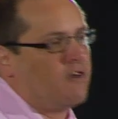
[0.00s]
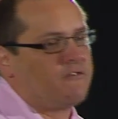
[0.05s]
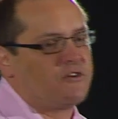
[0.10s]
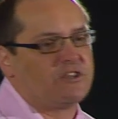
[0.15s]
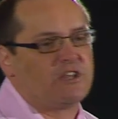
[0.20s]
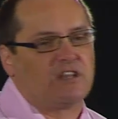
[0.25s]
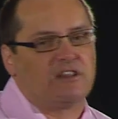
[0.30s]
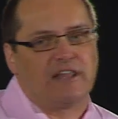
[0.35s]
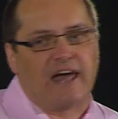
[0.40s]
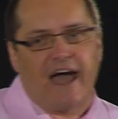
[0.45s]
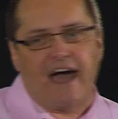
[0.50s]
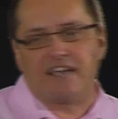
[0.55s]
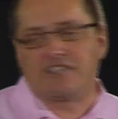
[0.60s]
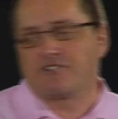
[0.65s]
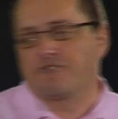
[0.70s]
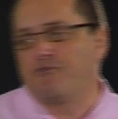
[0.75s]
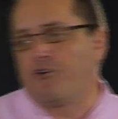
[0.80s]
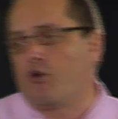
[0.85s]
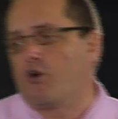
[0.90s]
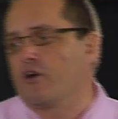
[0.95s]
over the
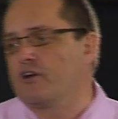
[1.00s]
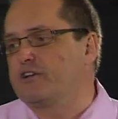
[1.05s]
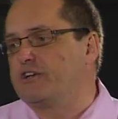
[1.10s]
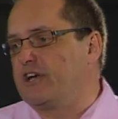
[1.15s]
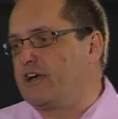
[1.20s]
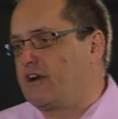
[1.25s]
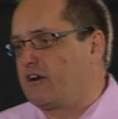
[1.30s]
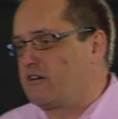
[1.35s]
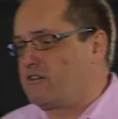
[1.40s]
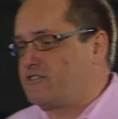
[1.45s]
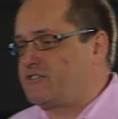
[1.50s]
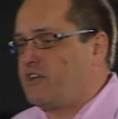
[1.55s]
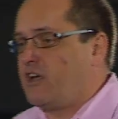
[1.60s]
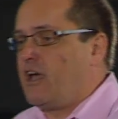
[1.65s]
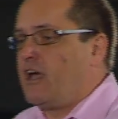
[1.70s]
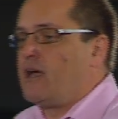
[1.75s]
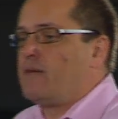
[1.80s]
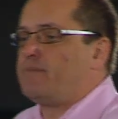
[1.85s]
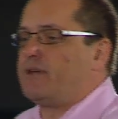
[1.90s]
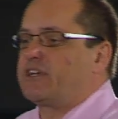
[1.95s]
last 4 years
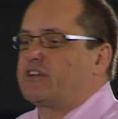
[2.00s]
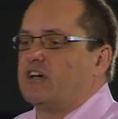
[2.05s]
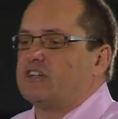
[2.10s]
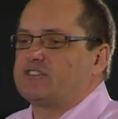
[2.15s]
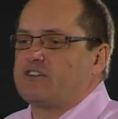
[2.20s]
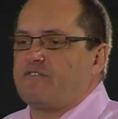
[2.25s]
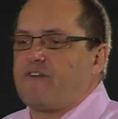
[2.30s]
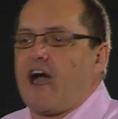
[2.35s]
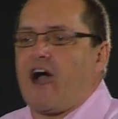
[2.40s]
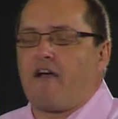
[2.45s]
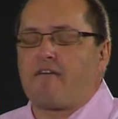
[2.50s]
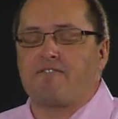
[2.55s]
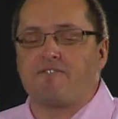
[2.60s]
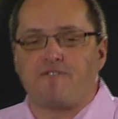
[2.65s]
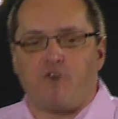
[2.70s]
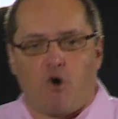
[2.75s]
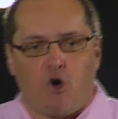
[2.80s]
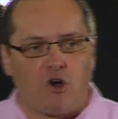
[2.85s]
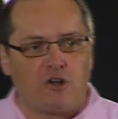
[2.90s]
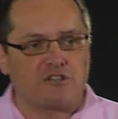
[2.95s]
because of our
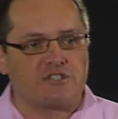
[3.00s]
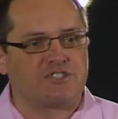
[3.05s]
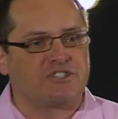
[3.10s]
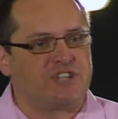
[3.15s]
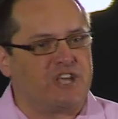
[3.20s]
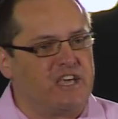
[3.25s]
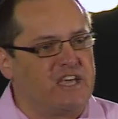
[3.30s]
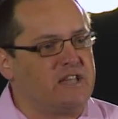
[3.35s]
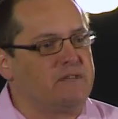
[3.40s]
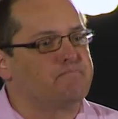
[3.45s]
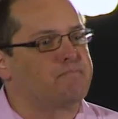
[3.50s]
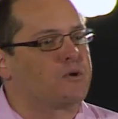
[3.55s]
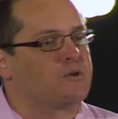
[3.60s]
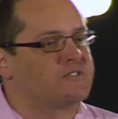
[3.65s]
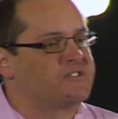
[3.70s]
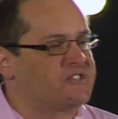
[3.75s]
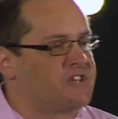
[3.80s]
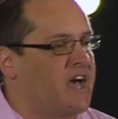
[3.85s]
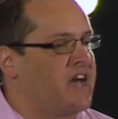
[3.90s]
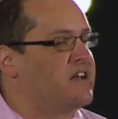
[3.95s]

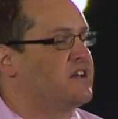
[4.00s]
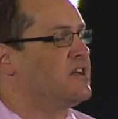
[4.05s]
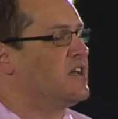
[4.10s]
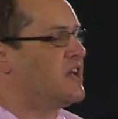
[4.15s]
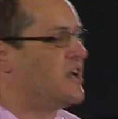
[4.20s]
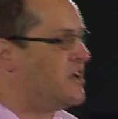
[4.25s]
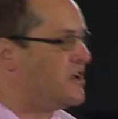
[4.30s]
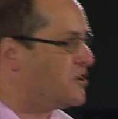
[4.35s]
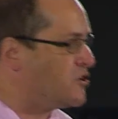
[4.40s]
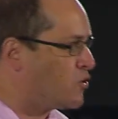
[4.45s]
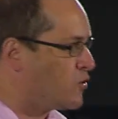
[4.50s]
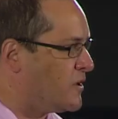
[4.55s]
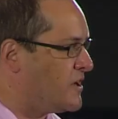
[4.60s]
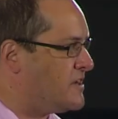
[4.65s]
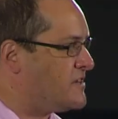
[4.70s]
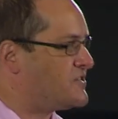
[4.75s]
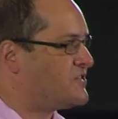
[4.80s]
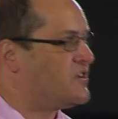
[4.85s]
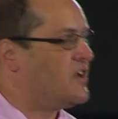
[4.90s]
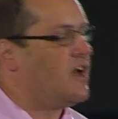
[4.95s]
14%
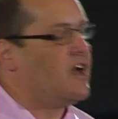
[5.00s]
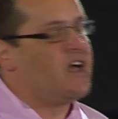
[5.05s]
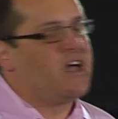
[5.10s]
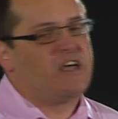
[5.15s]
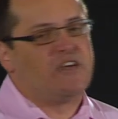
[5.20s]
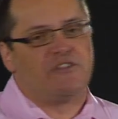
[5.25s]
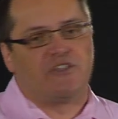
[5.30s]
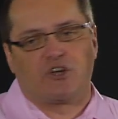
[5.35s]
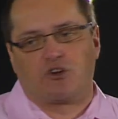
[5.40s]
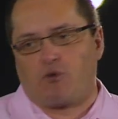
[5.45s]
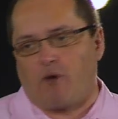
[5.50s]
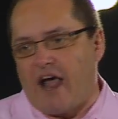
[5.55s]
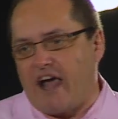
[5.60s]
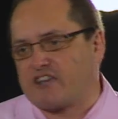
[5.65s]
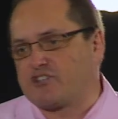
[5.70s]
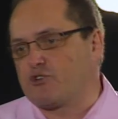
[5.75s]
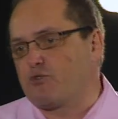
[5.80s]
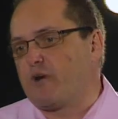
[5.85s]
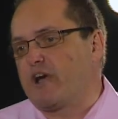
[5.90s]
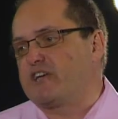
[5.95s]
increase in the
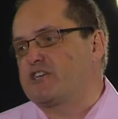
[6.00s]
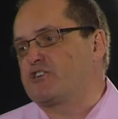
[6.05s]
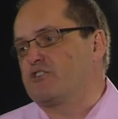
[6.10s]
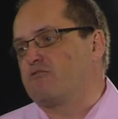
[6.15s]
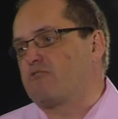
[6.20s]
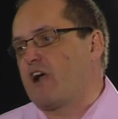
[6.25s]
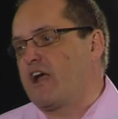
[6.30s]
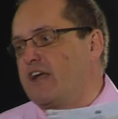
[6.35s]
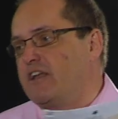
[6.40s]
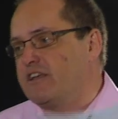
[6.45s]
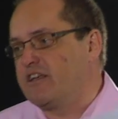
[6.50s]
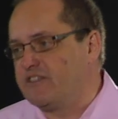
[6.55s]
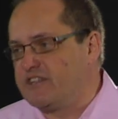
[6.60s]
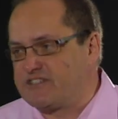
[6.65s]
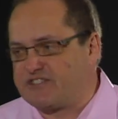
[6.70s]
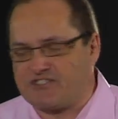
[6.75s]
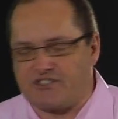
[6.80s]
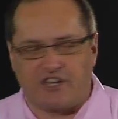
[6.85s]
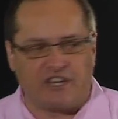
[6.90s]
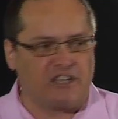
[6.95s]
graduation rate in
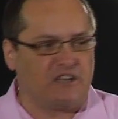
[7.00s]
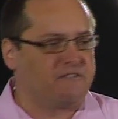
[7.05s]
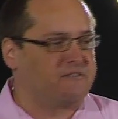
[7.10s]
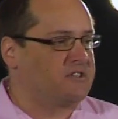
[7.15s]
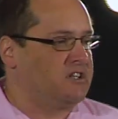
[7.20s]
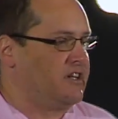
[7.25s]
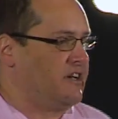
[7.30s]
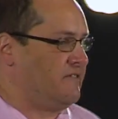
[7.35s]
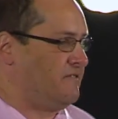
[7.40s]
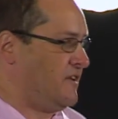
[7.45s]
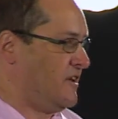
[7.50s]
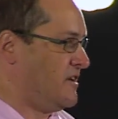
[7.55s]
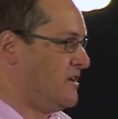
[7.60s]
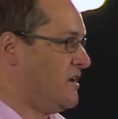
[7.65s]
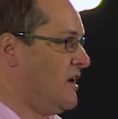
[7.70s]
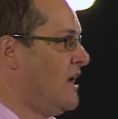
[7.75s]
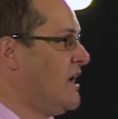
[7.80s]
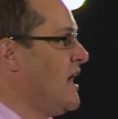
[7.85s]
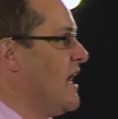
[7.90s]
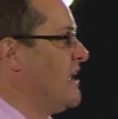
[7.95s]
the city of Cleveland,
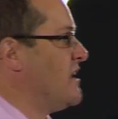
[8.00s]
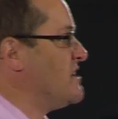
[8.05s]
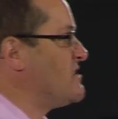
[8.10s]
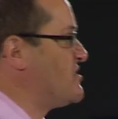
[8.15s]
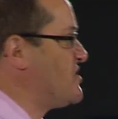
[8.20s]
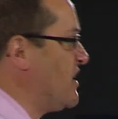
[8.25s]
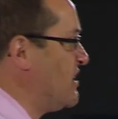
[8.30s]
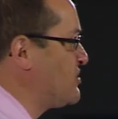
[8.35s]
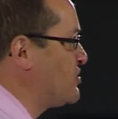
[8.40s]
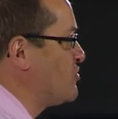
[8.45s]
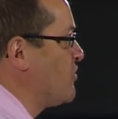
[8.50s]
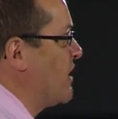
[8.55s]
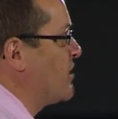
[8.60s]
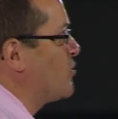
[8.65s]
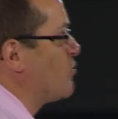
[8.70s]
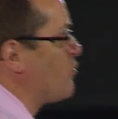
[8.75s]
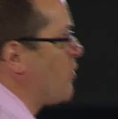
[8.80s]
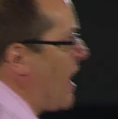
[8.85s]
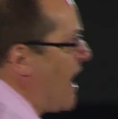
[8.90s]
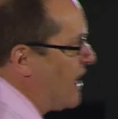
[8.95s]
and a
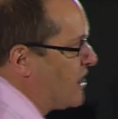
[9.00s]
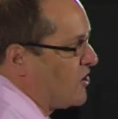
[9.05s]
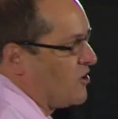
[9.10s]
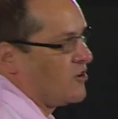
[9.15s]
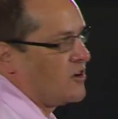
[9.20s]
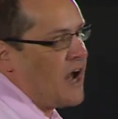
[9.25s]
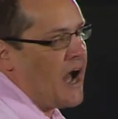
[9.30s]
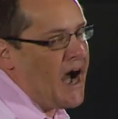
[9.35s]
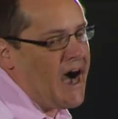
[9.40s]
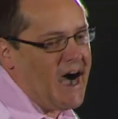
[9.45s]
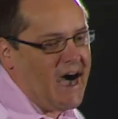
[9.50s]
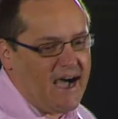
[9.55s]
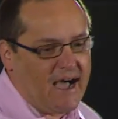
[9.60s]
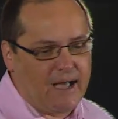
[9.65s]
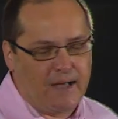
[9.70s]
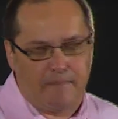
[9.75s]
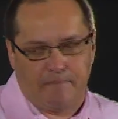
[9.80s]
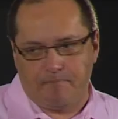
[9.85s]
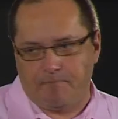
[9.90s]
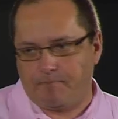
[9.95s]
district record
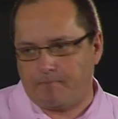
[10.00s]
high.